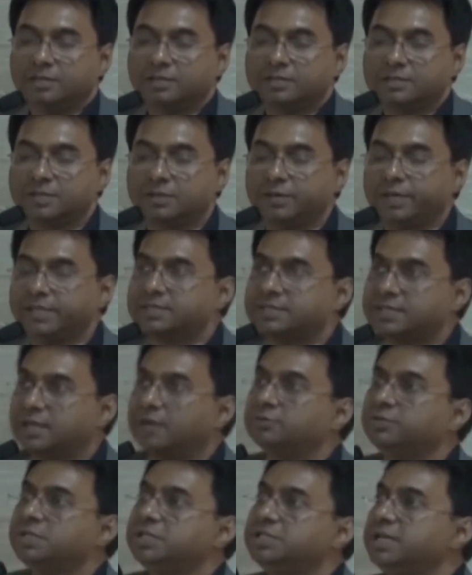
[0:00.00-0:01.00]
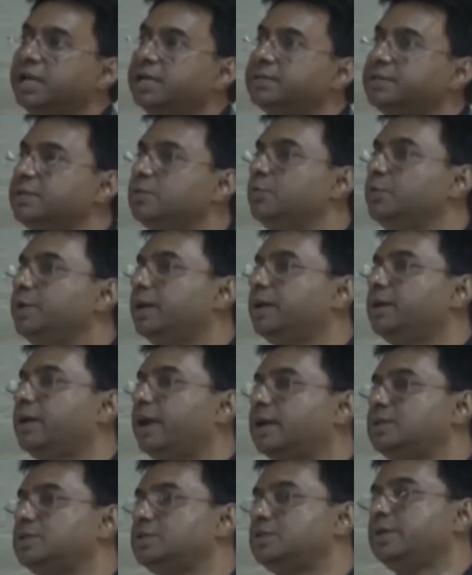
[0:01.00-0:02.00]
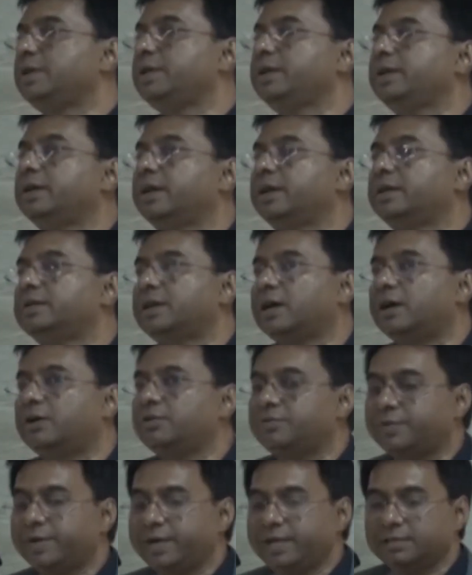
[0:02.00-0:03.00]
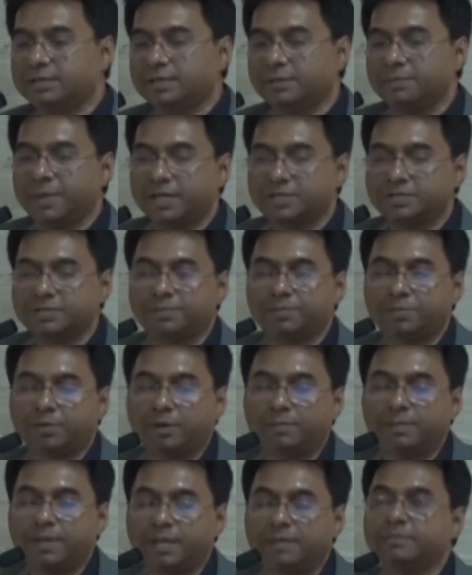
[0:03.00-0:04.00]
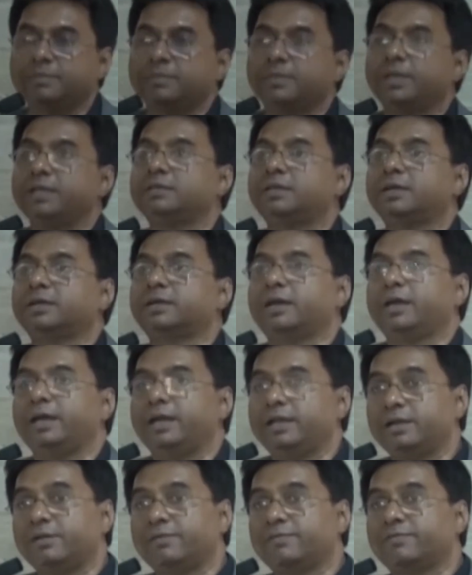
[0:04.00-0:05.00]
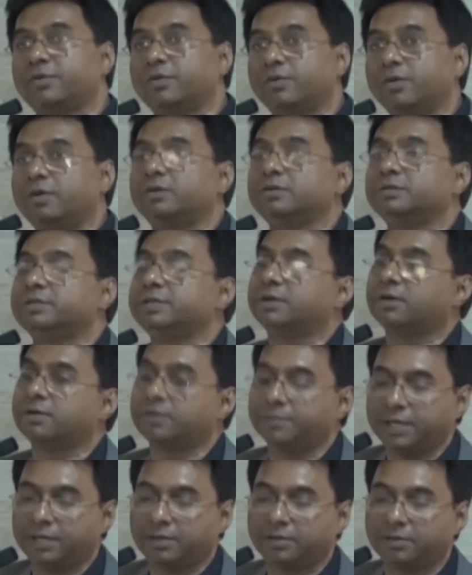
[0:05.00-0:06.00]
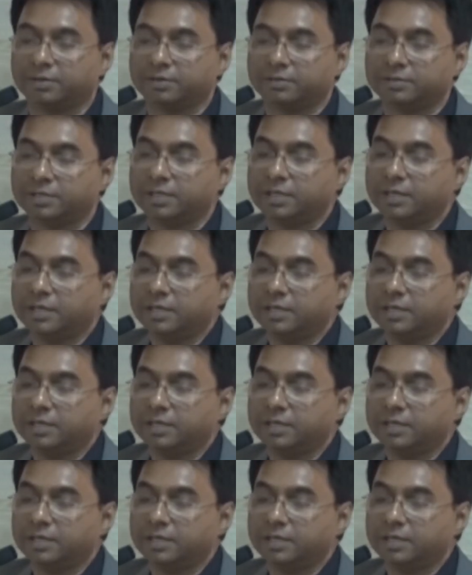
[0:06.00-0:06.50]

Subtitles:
So in South Asia, I think we are actually encountering the major problem in the area of growth, economic growth,